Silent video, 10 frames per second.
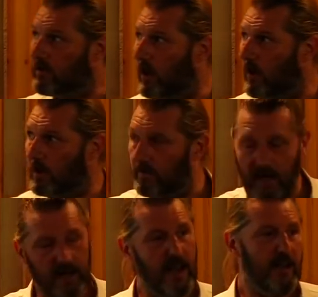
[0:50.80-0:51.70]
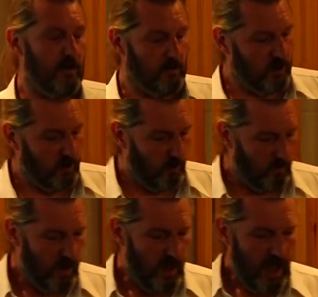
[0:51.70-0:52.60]
is going to look at the Canadian core
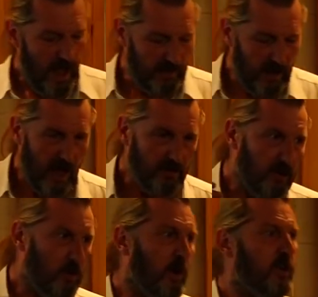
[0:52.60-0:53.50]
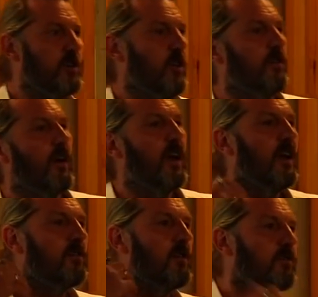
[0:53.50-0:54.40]
and ask the question of,
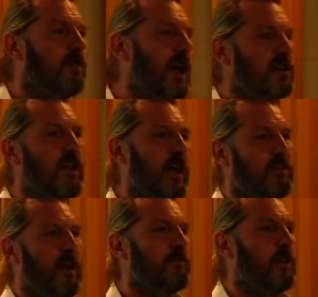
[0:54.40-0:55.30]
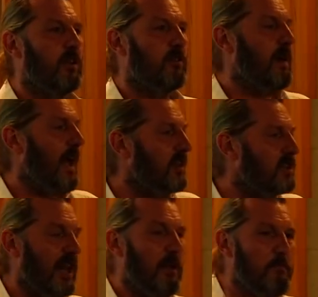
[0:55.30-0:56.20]
does national exceptionalism
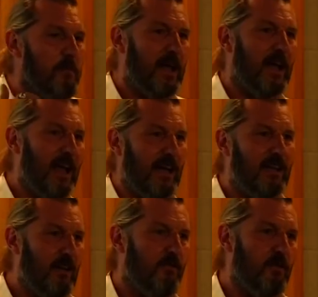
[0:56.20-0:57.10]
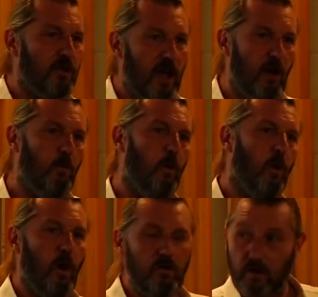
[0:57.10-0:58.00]
actually make any difference in a
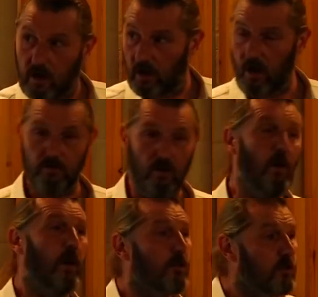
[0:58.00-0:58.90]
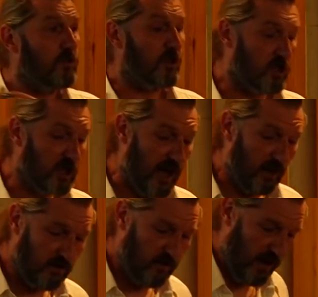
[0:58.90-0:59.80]
war as colossal and on such a scale as